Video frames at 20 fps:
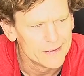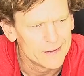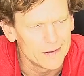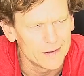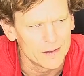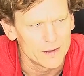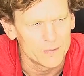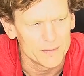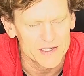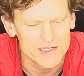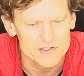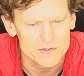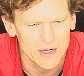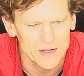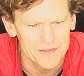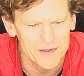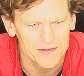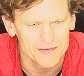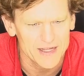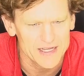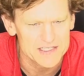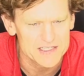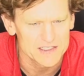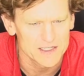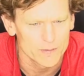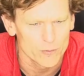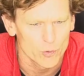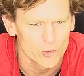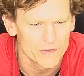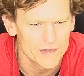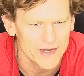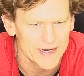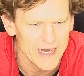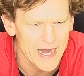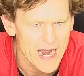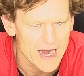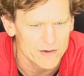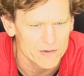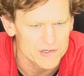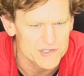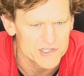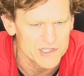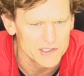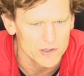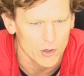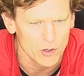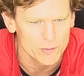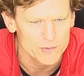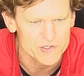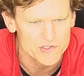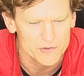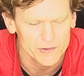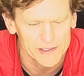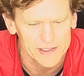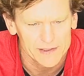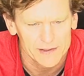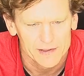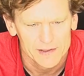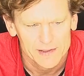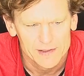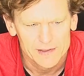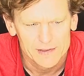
Um, and so I think that's the number one thing, accuracy, arm strength.